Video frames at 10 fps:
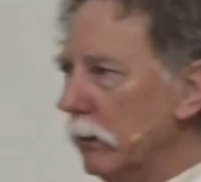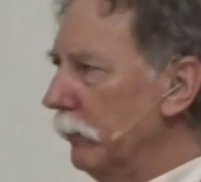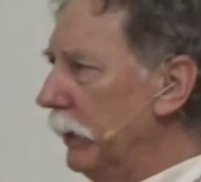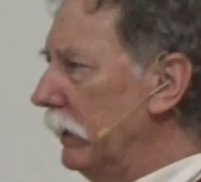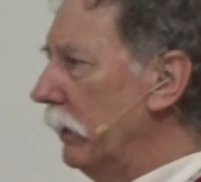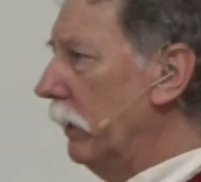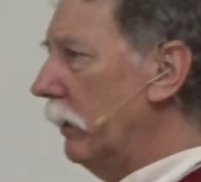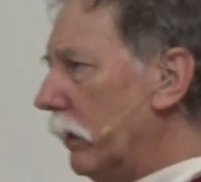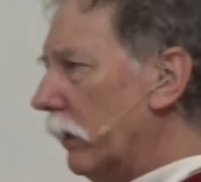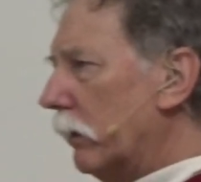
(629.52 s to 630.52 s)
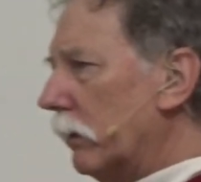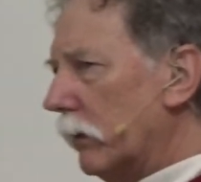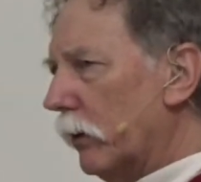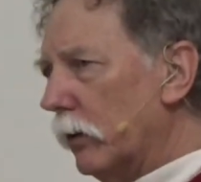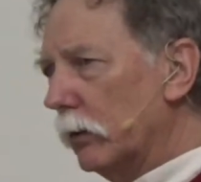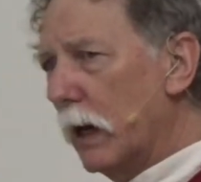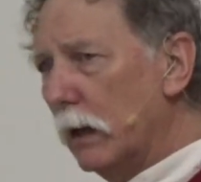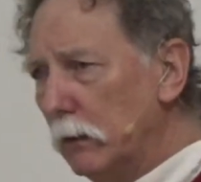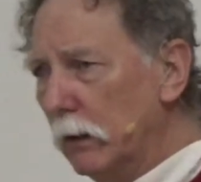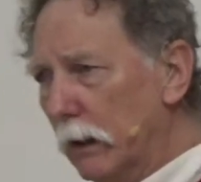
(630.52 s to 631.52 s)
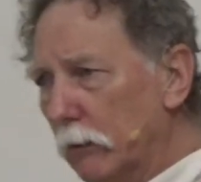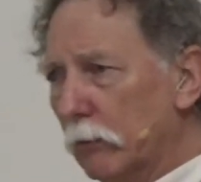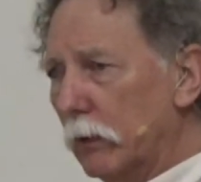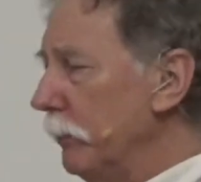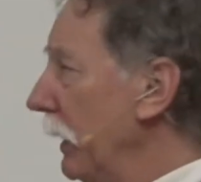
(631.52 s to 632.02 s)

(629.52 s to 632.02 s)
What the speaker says: but the whole continent would have